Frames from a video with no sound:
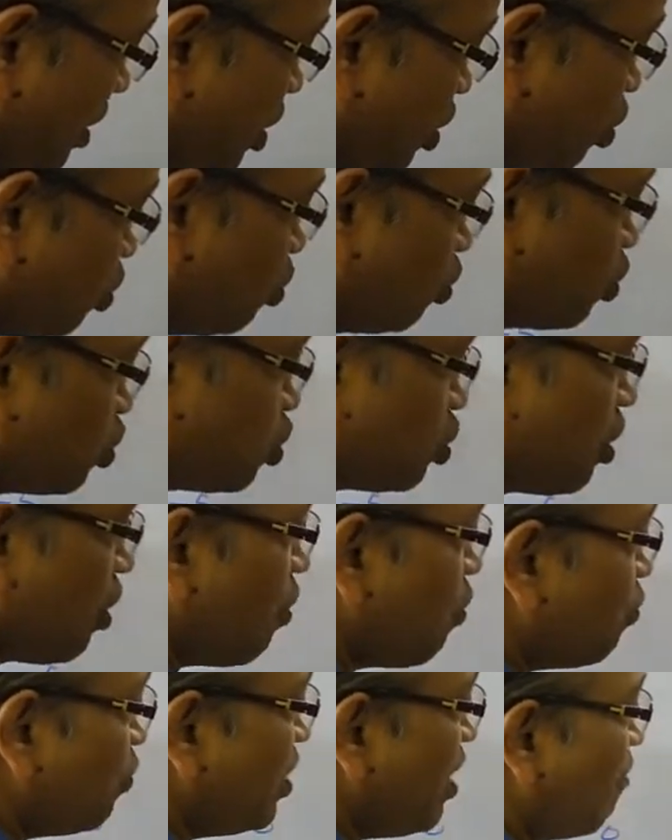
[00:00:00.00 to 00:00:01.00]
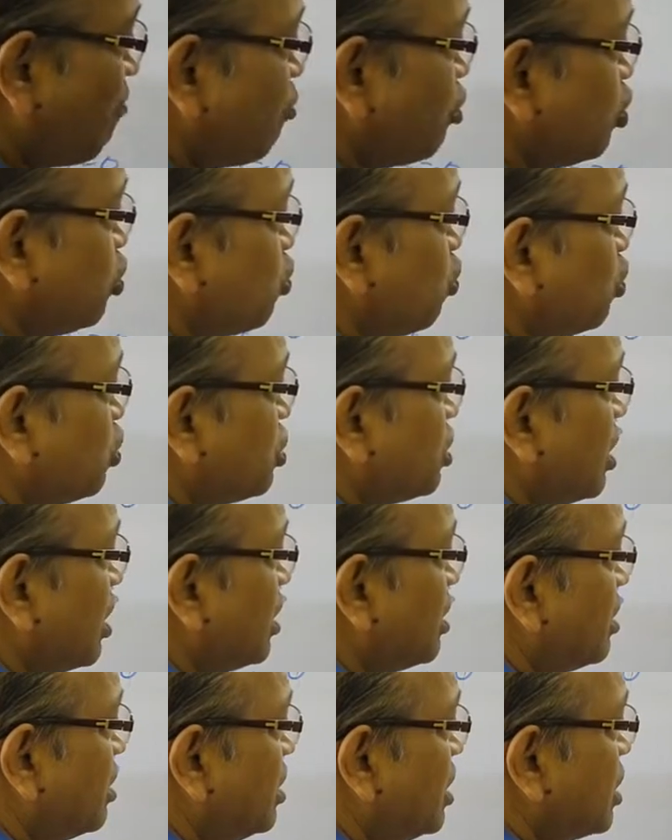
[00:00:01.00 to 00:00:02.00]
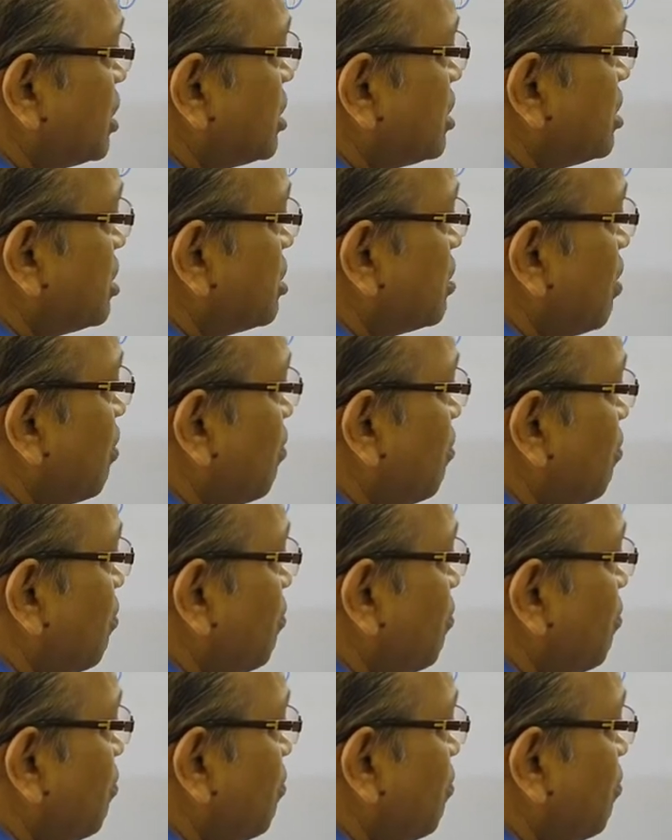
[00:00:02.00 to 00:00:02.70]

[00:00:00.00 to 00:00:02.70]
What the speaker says: be used. We have to use this